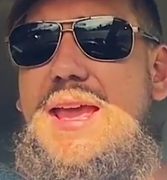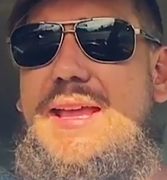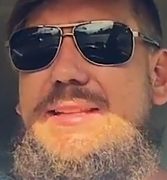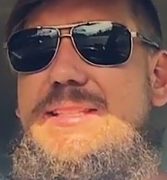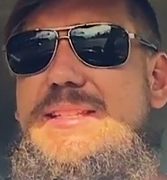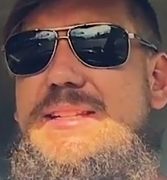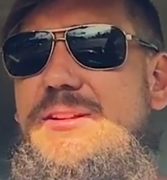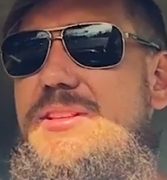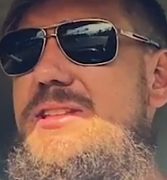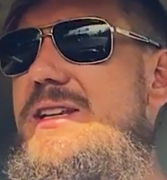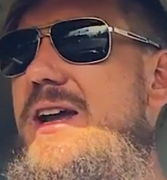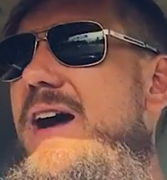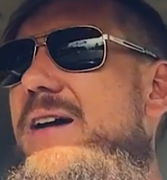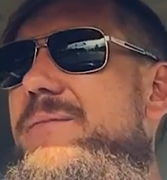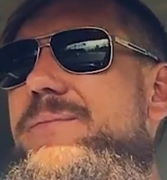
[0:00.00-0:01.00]
And still
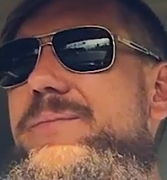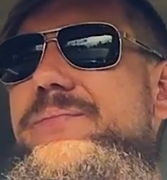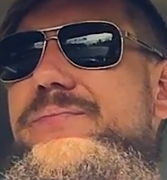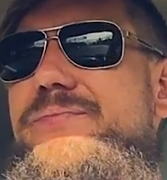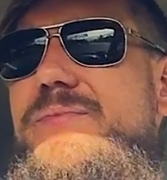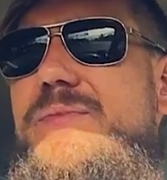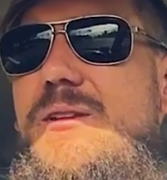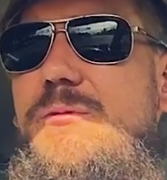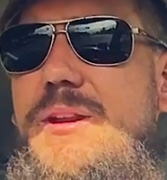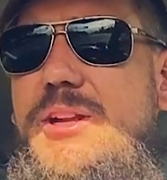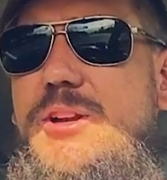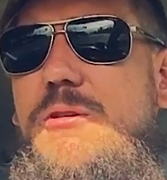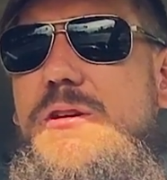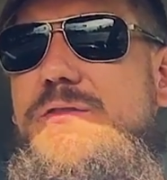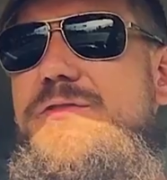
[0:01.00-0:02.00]
some
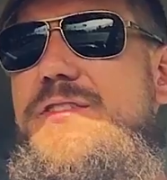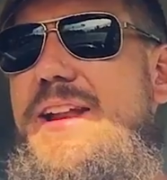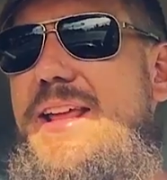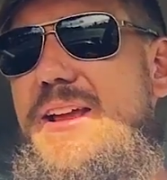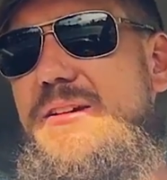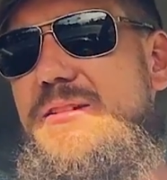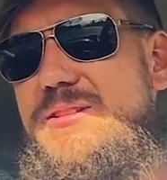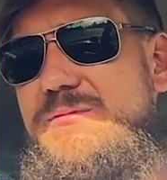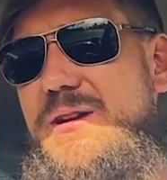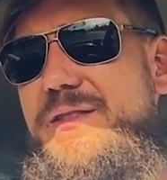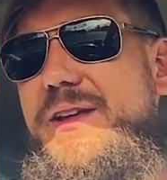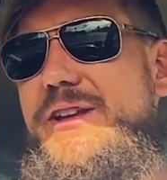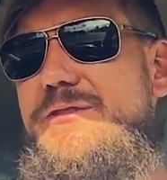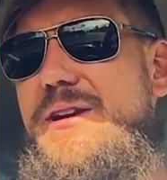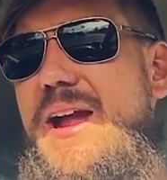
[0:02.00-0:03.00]
record videos
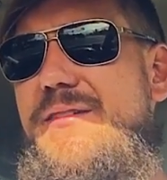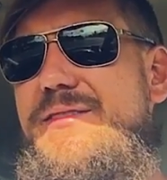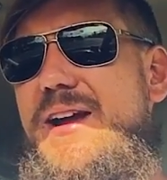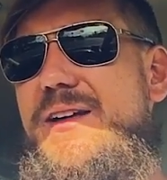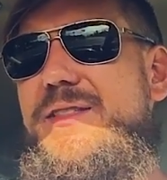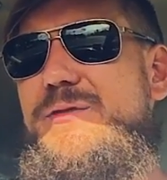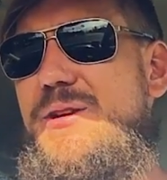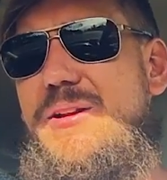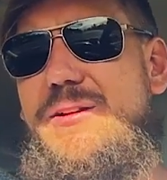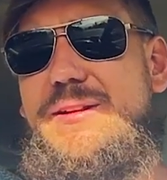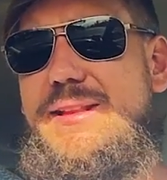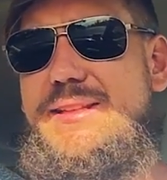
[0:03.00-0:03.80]
while they drive down the road.